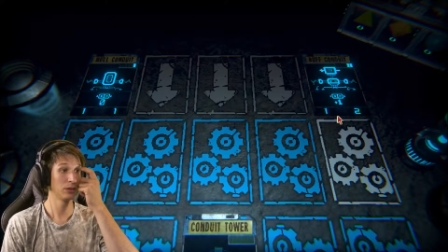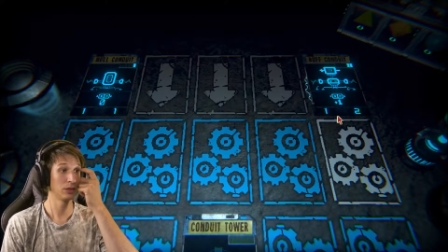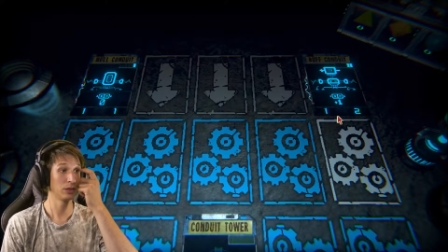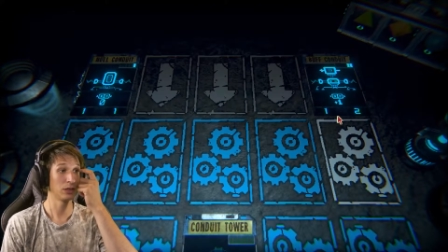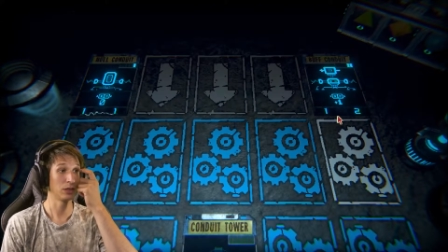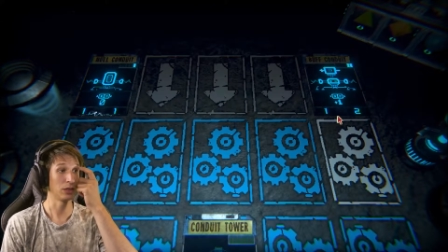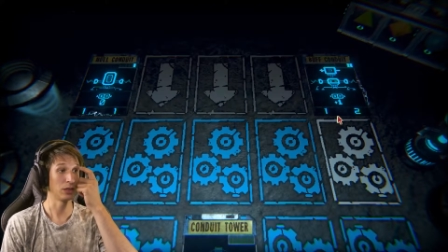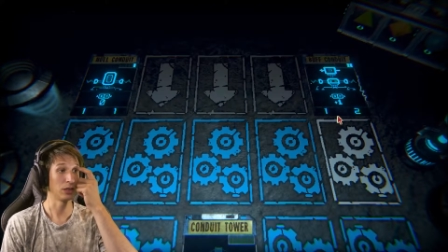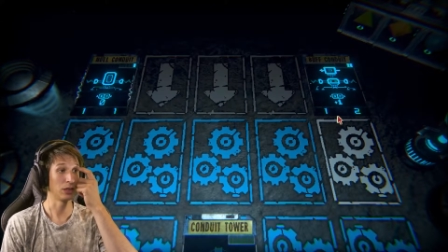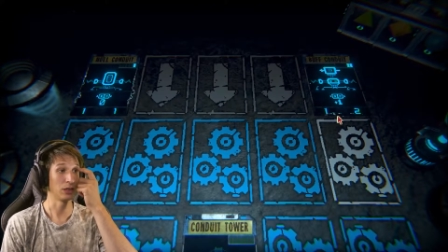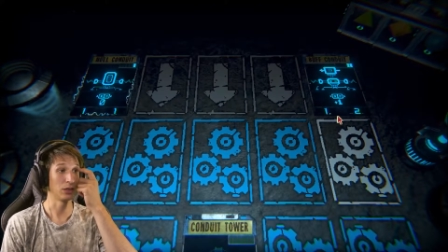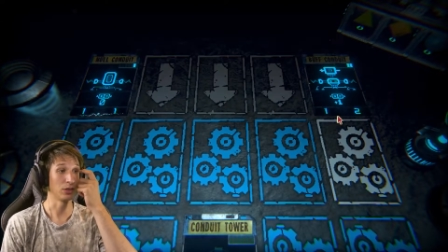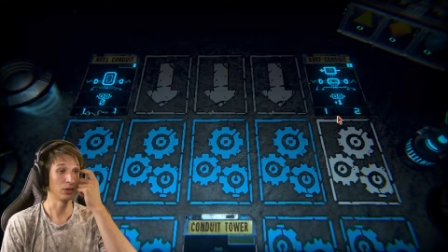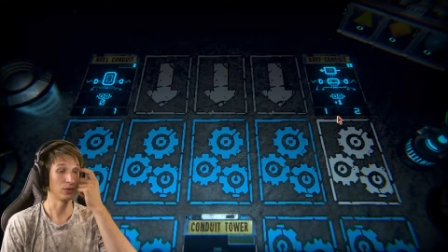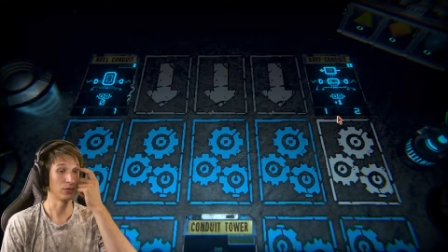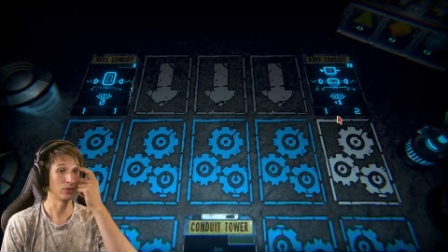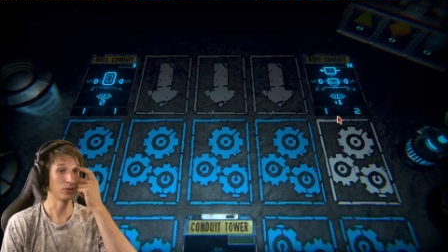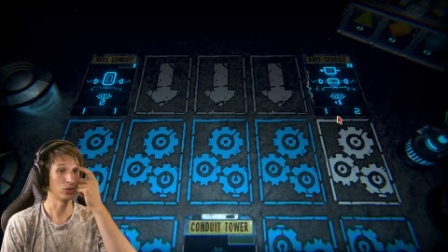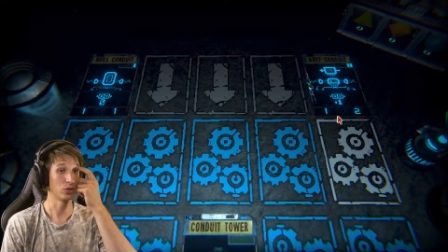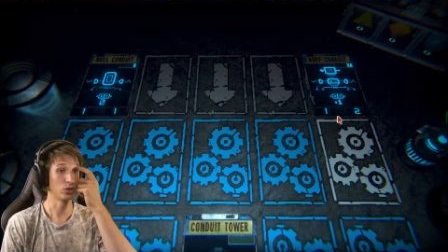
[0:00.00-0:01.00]
Uh, you
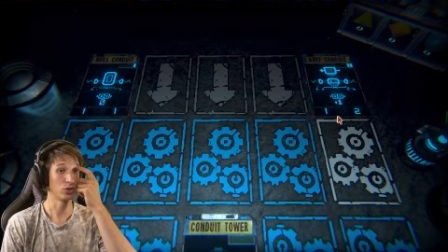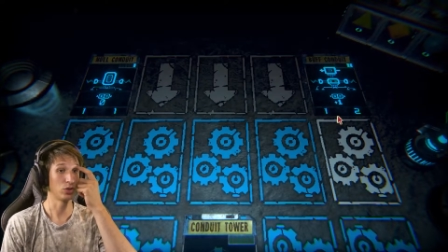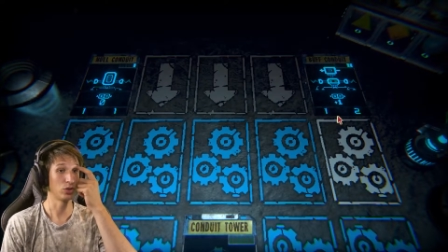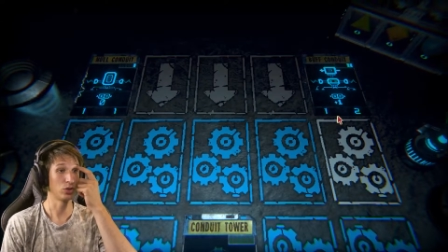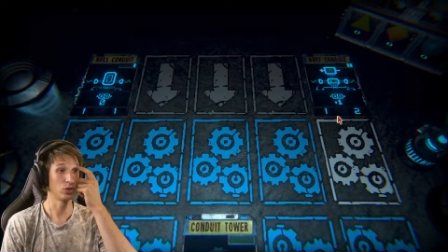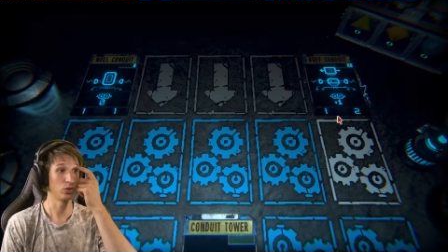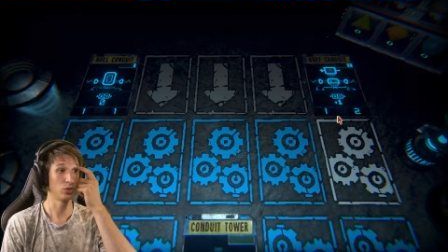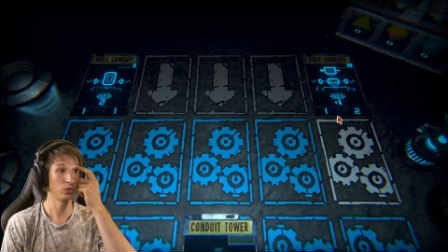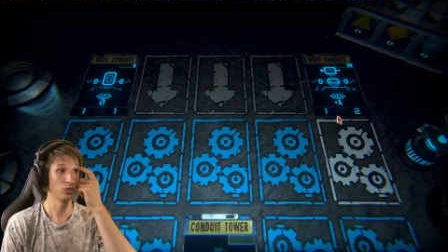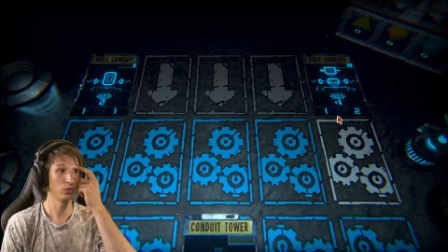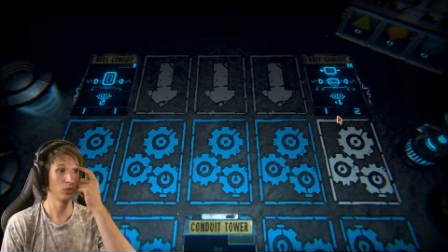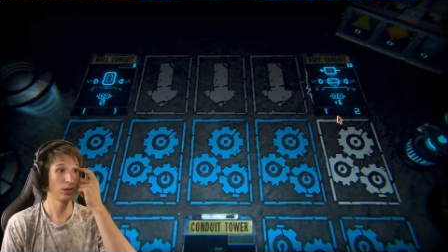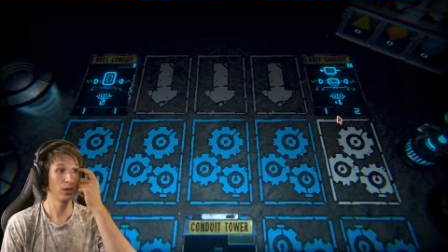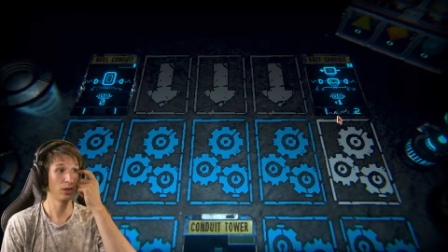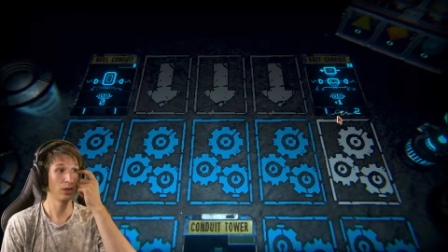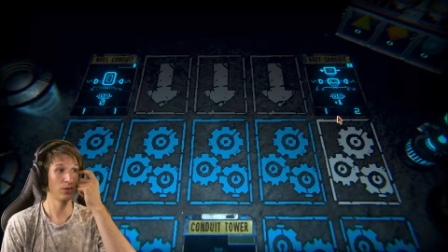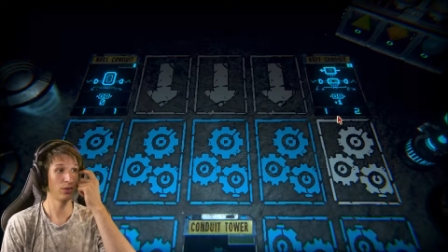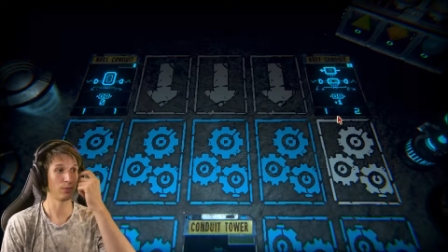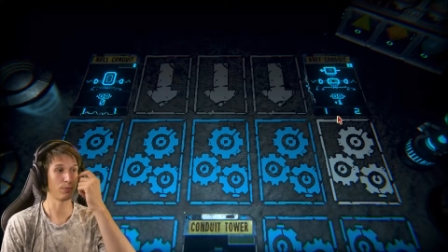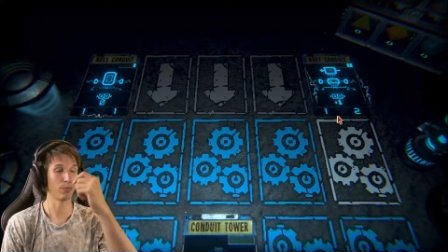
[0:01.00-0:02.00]
have 2
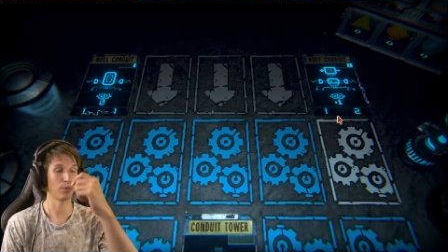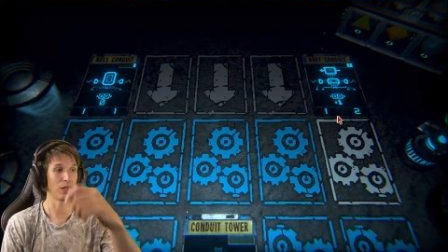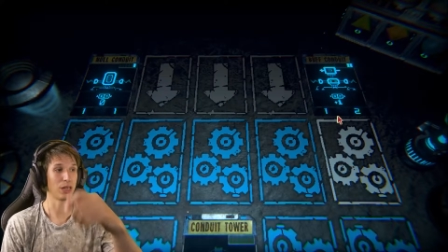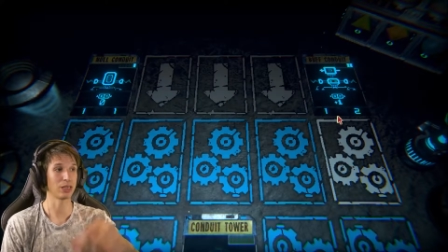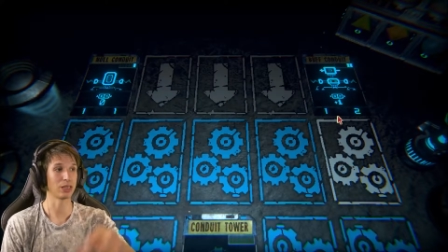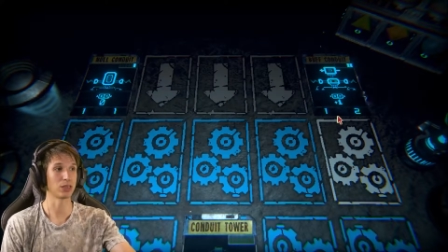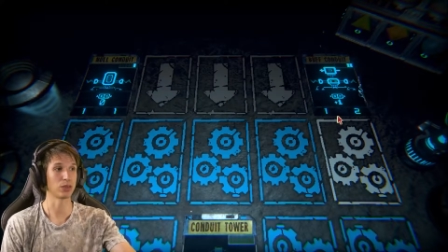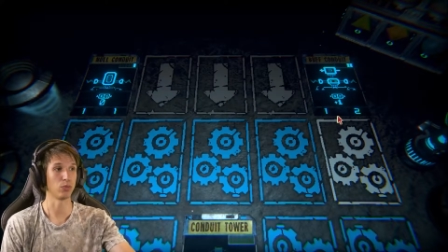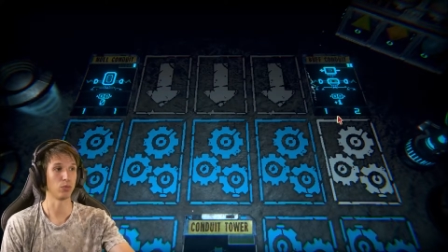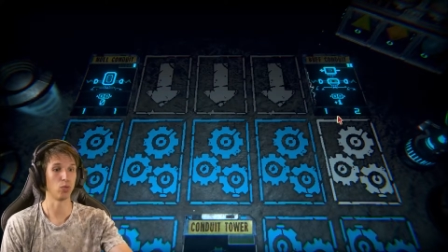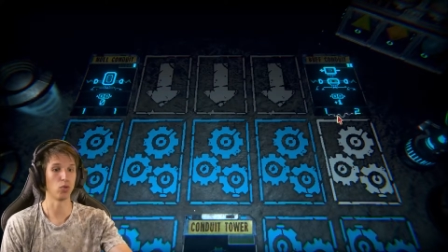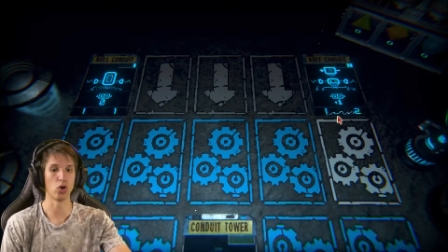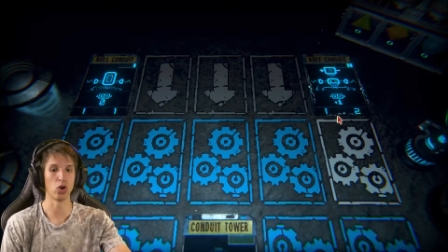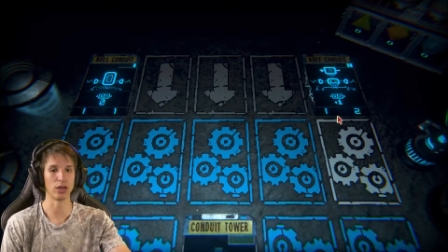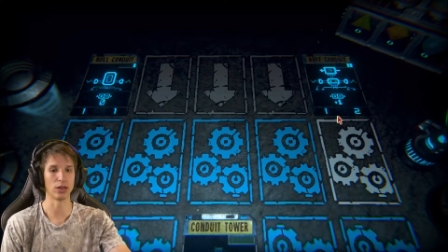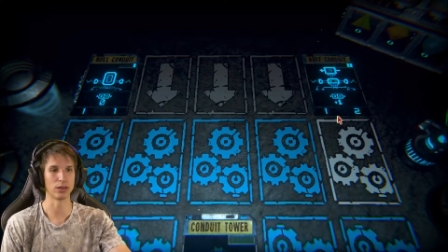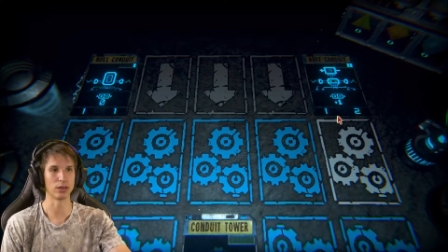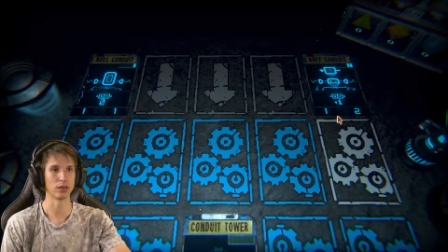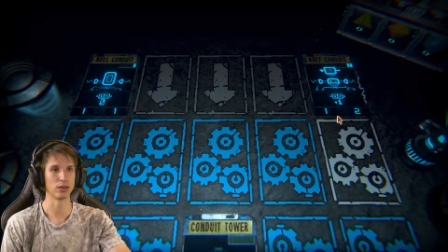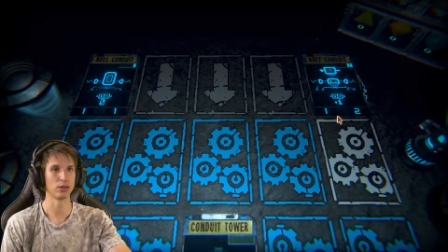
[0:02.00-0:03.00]
health and plus
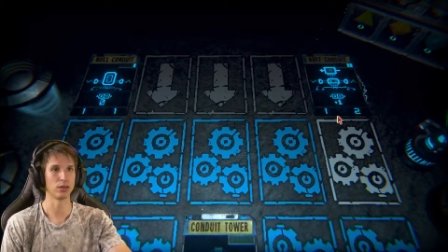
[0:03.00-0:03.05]
1.